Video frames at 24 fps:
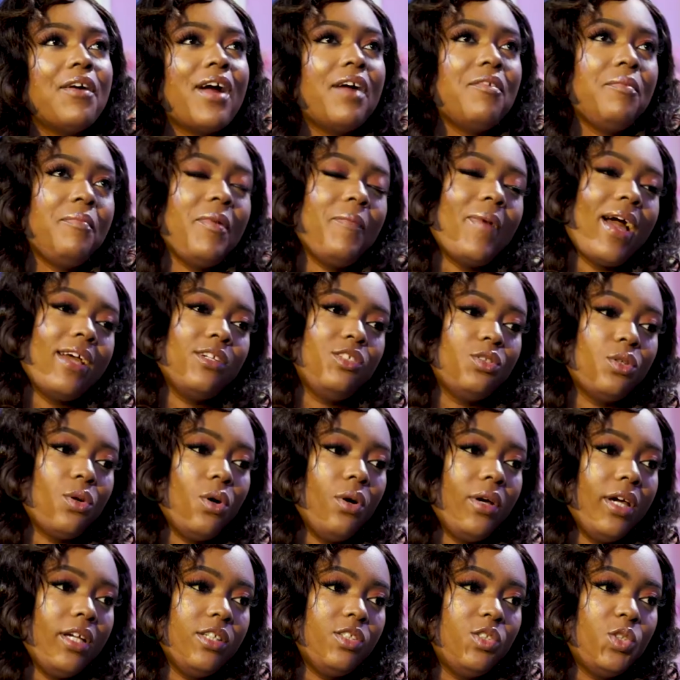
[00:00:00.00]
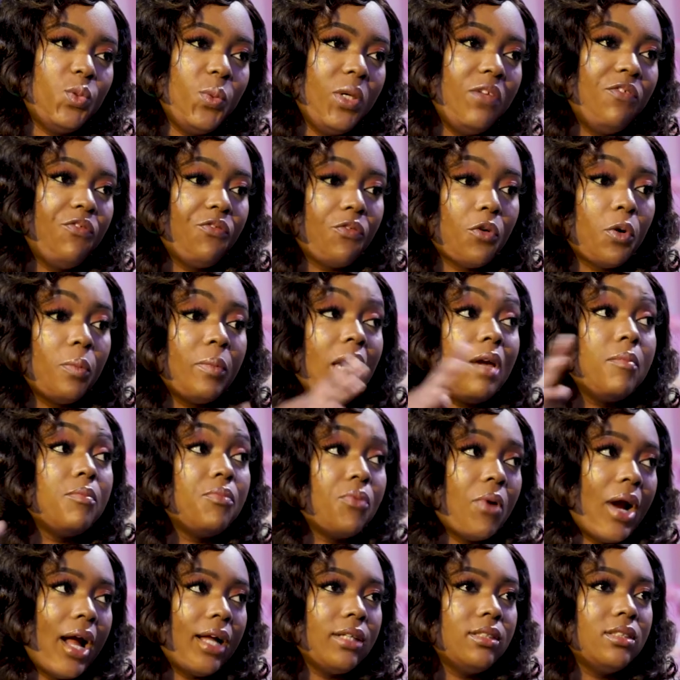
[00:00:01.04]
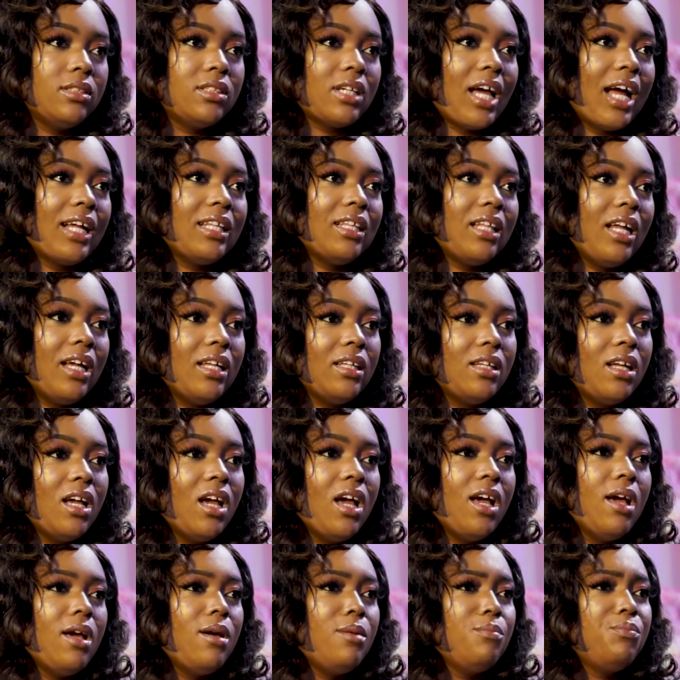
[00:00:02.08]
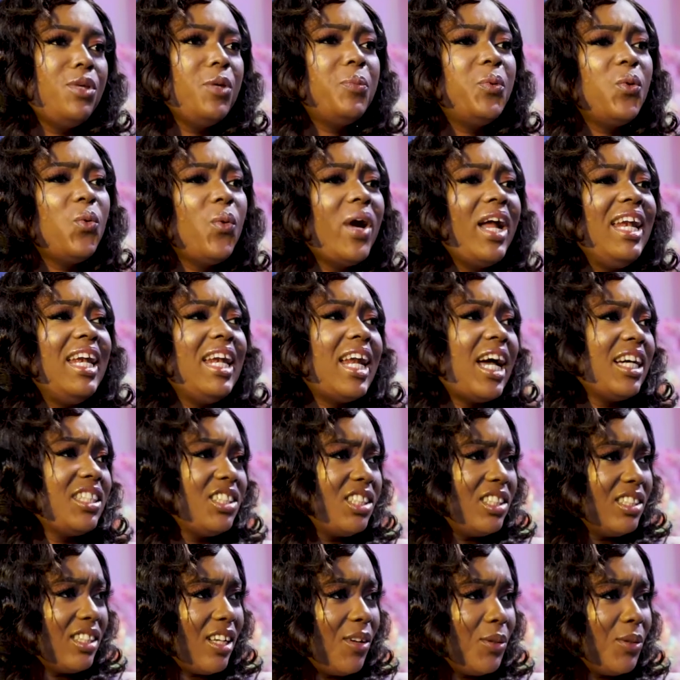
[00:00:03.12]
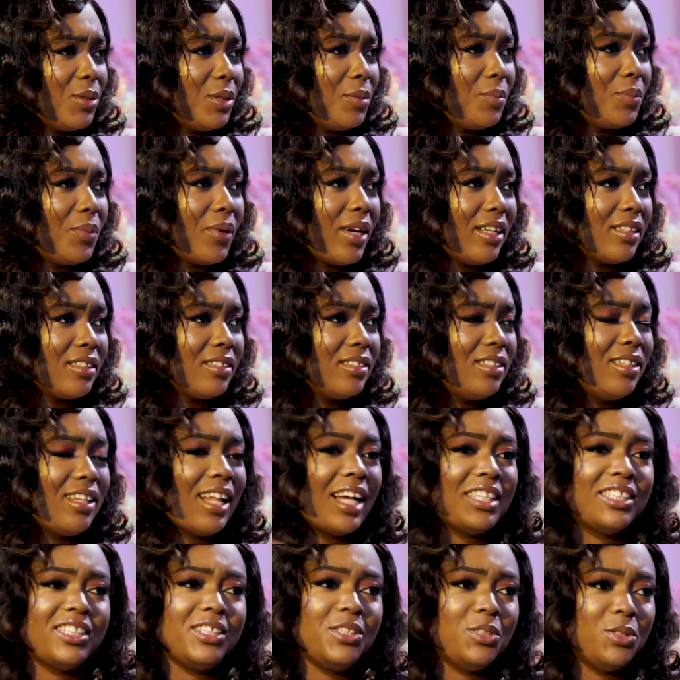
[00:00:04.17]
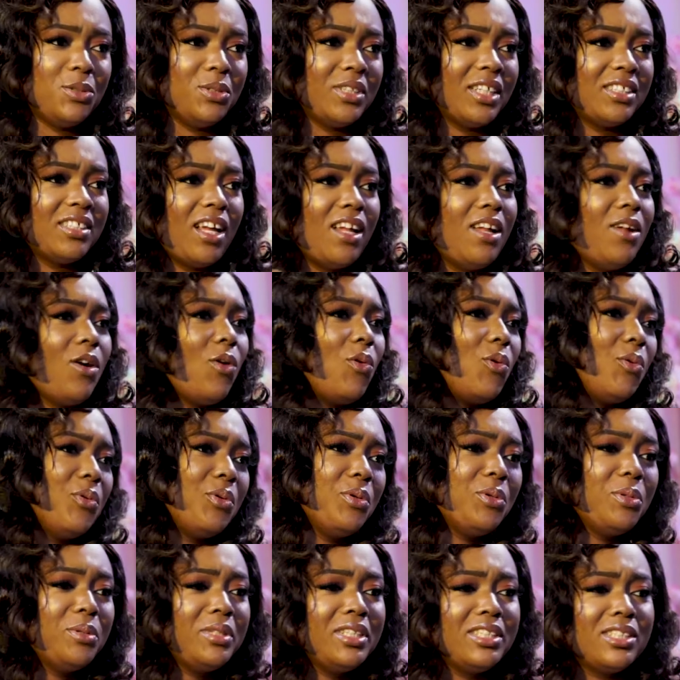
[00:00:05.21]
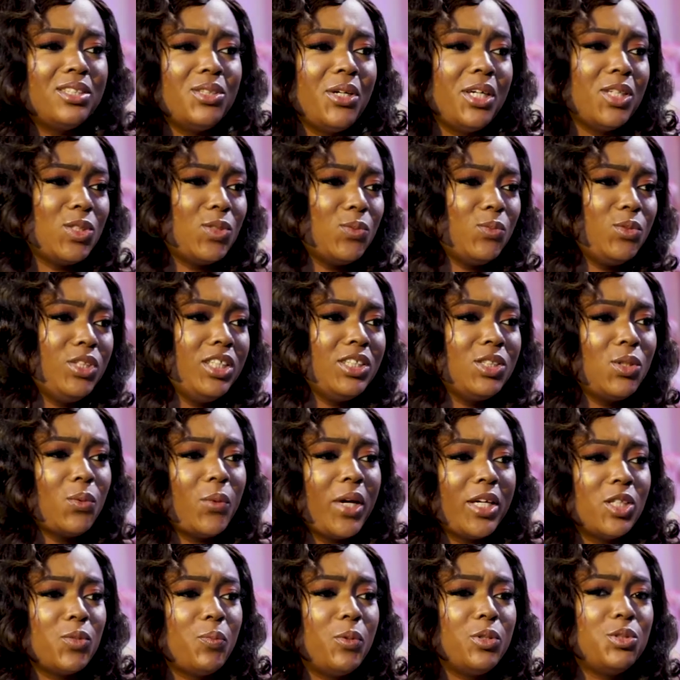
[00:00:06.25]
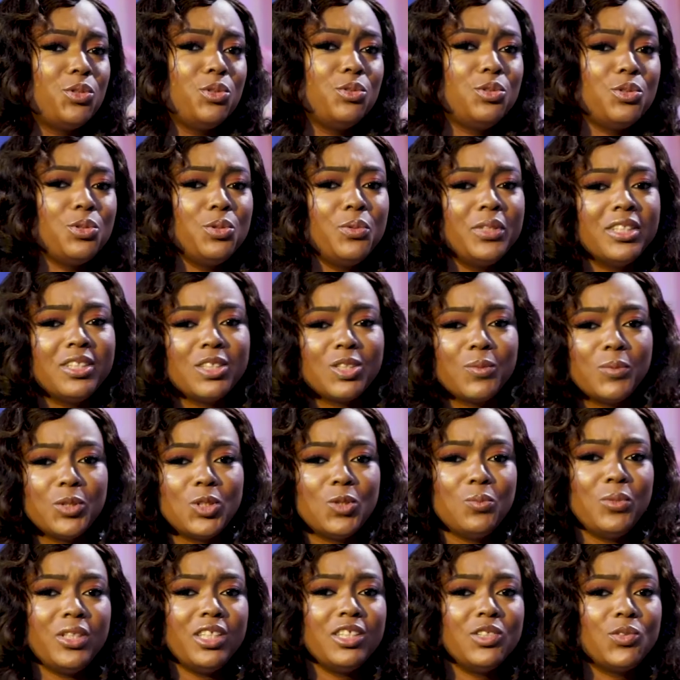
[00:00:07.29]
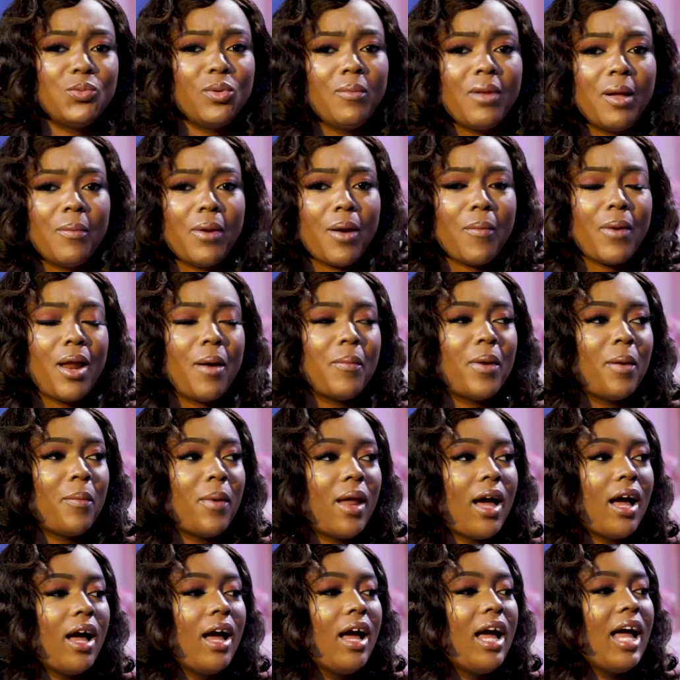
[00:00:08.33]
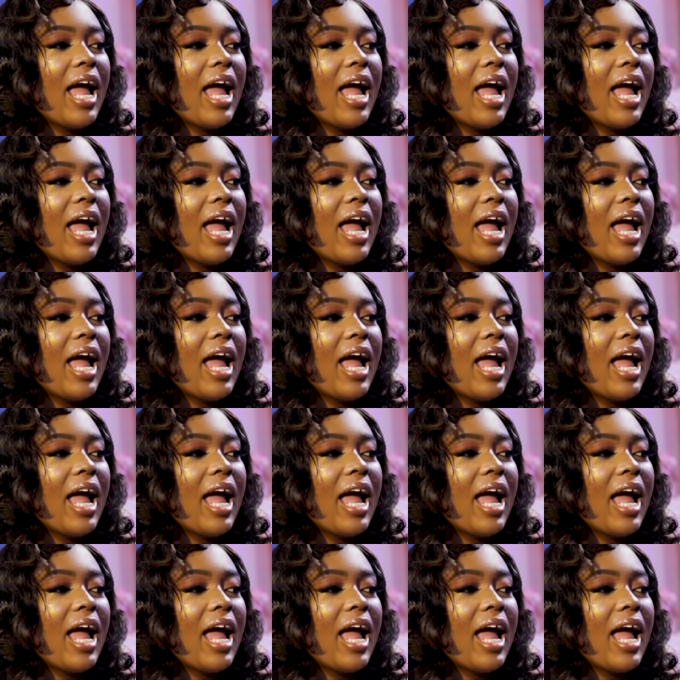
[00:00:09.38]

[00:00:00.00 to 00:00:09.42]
I remember I saw a tweet from a brand and then people were lashing out the brand, lashing on, and say, oh no, this is not what you're supposed to do. It's not supposed to be this way, blah, blah, blah, blah, blah.